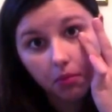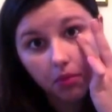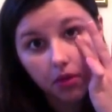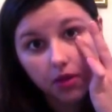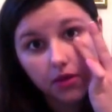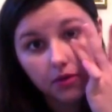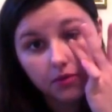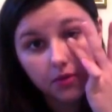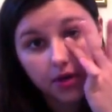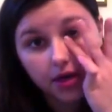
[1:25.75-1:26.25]

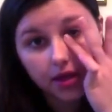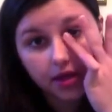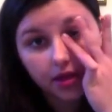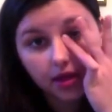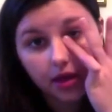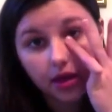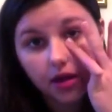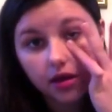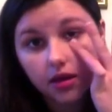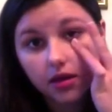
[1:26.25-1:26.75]
and work
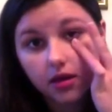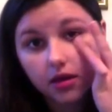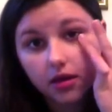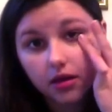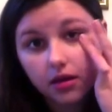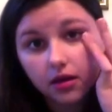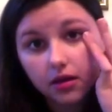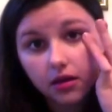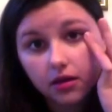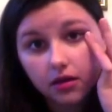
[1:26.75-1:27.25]
that
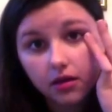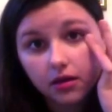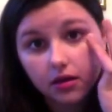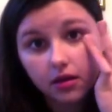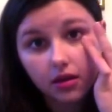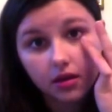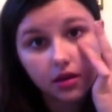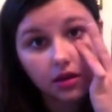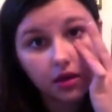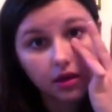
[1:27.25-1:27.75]
in
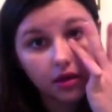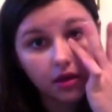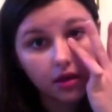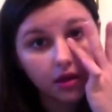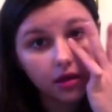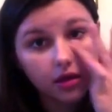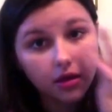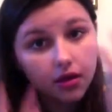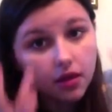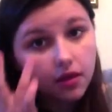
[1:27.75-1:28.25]

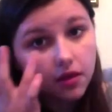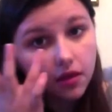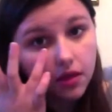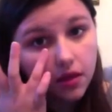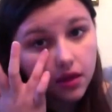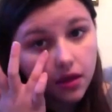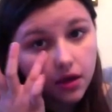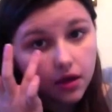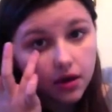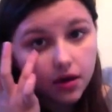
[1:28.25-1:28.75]

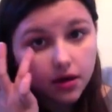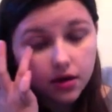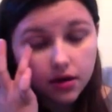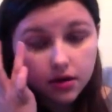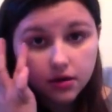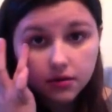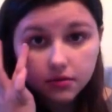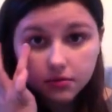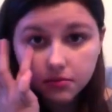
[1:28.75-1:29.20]
there.